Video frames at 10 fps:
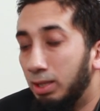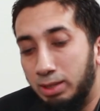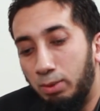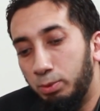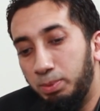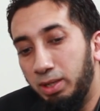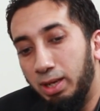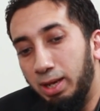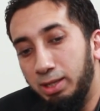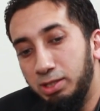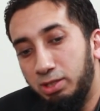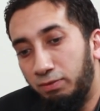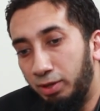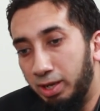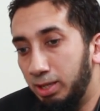That would be easy
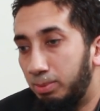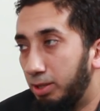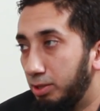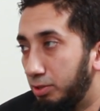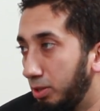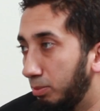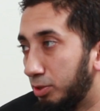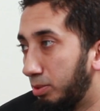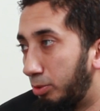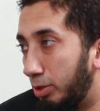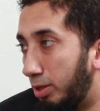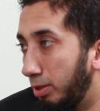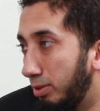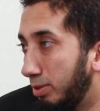for anybody to see, Muslim or not.